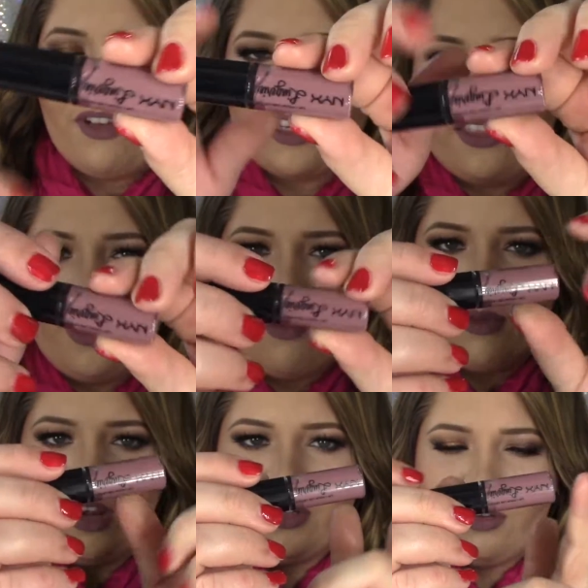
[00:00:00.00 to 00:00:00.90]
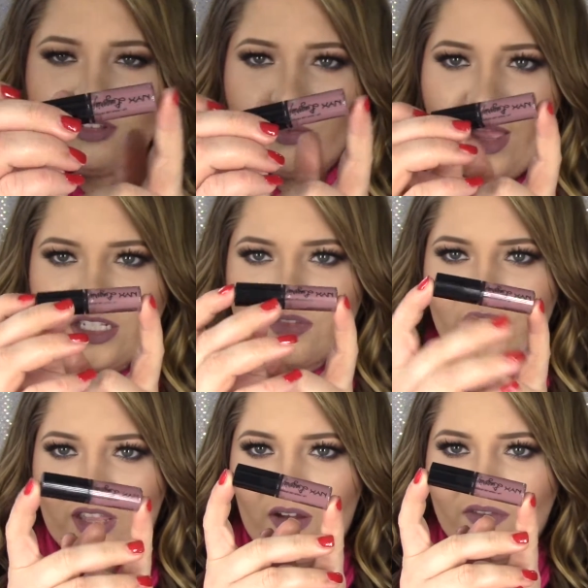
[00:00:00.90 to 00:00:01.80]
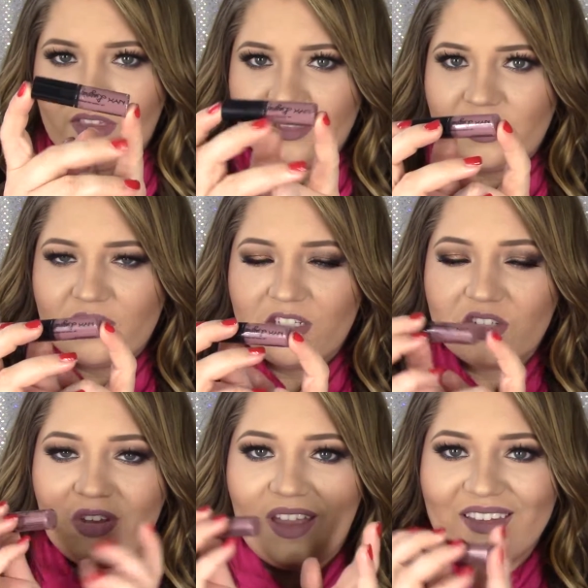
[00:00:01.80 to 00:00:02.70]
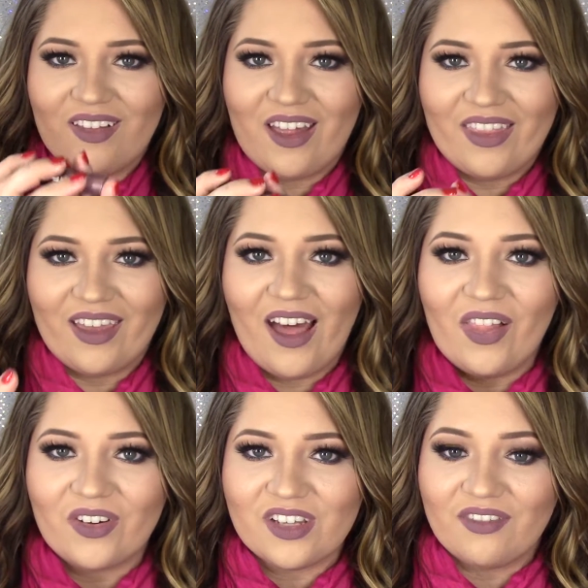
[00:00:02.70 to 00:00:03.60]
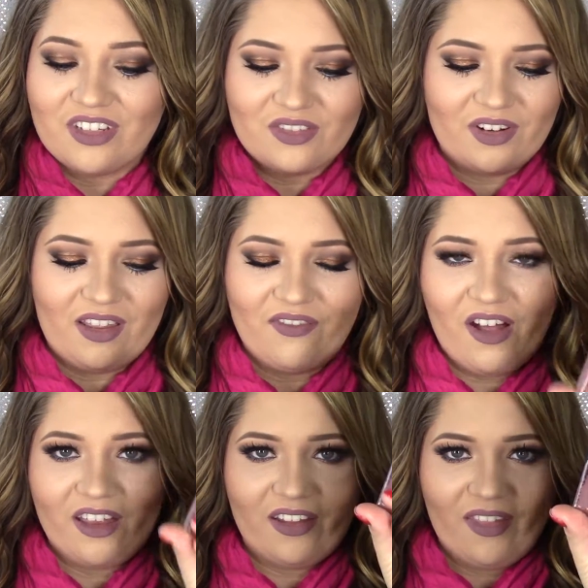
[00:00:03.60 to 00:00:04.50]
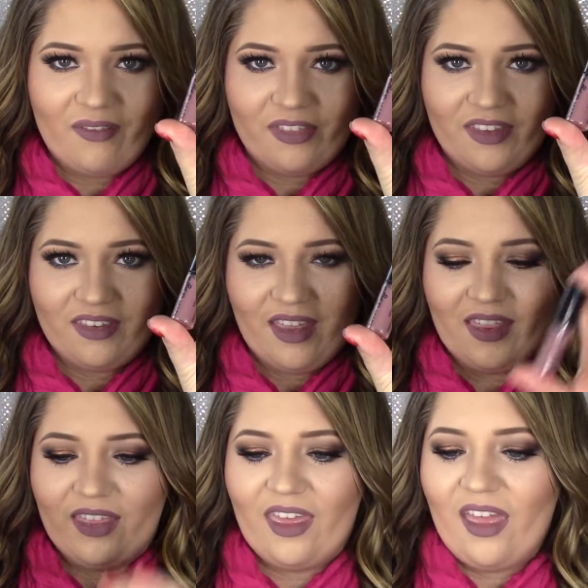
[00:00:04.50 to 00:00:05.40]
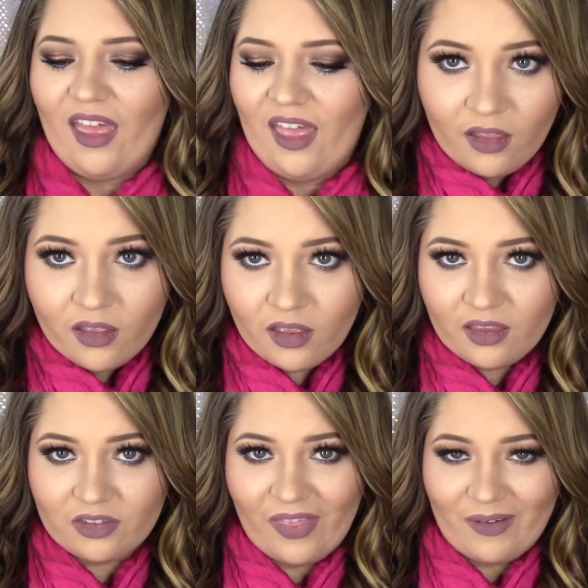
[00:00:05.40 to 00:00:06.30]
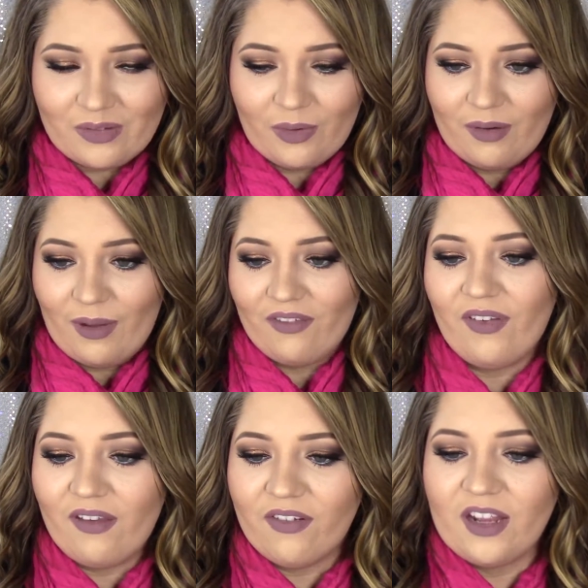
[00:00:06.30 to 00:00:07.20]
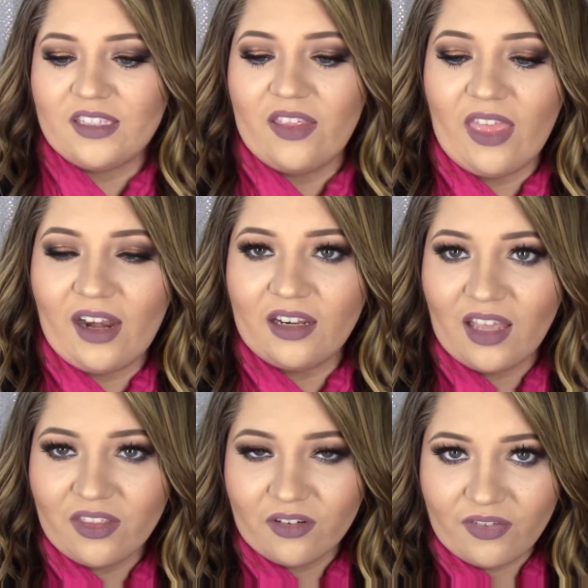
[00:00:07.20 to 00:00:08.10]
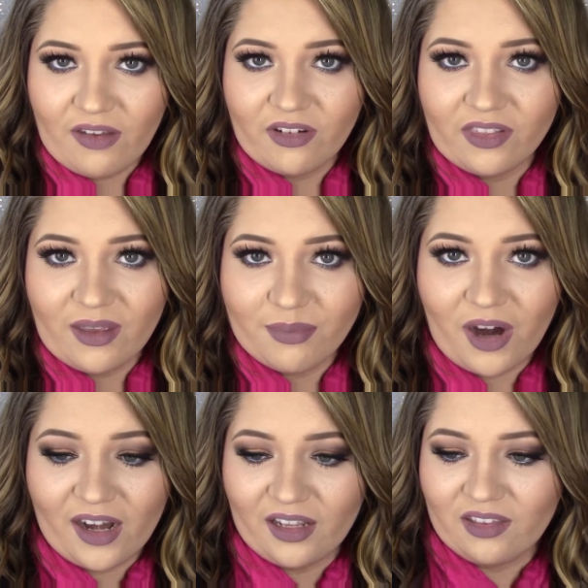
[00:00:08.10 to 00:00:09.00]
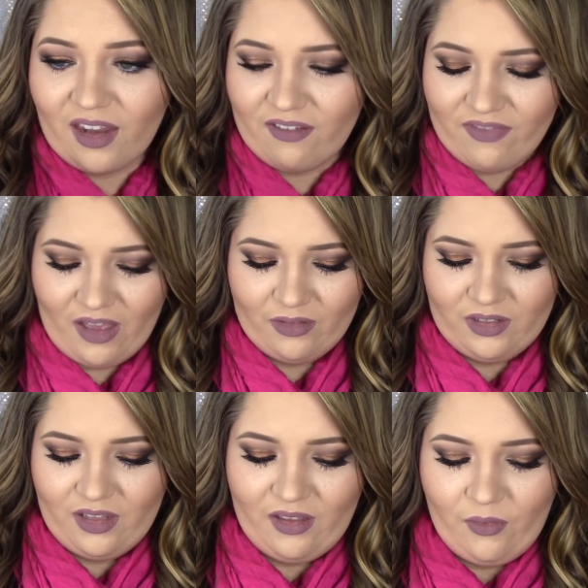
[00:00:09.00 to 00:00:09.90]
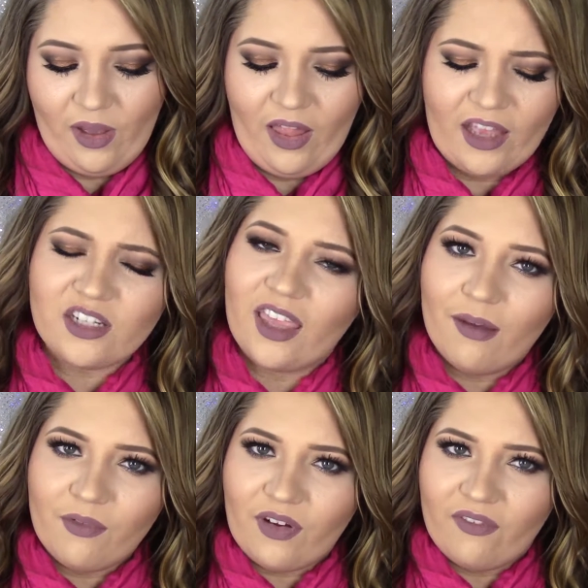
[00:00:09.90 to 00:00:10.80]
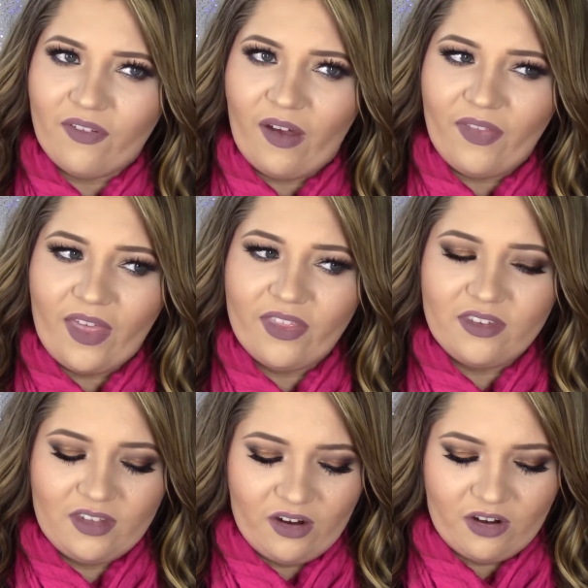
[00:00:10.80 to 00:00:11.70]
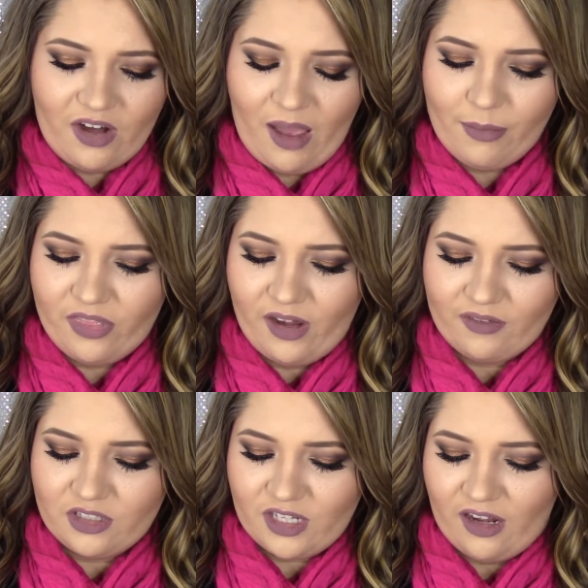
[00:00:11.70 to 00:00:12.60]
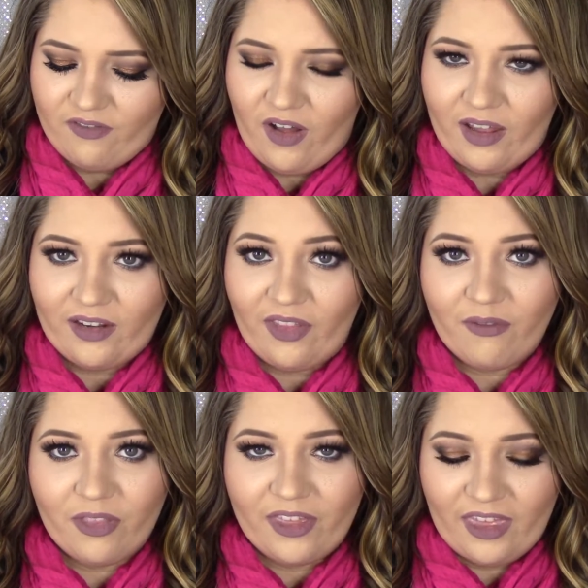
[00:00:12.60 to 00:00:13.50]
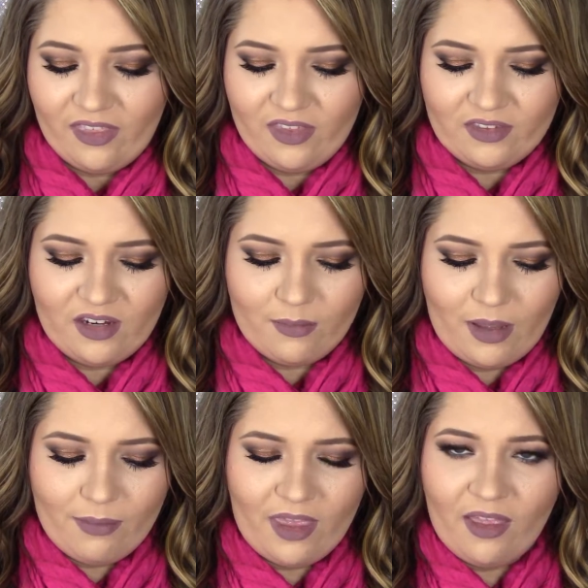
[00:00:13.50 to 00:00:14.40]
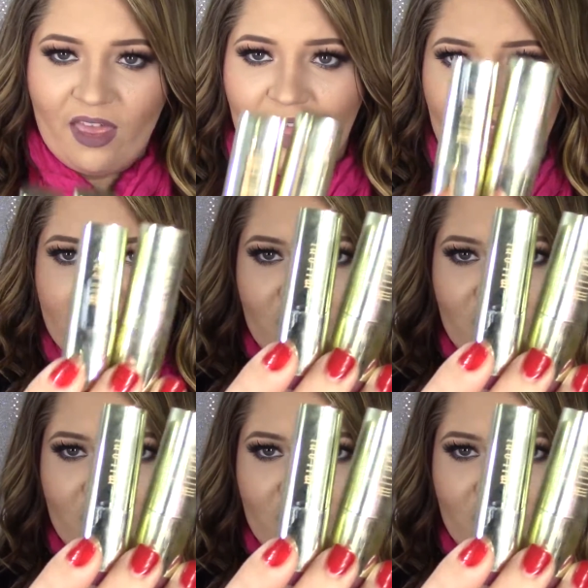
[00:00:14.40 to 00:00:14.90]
fact, I think I'm going to do a swatch video of these just to show you guys a lot of the colors. I've just really fallen in love with these lately. So that was one of my favorites. And then another favorite lip product that I found, well, actually I can't remember if I found that this year or not, but that I've just kind of fallen in love with again this year maybe, is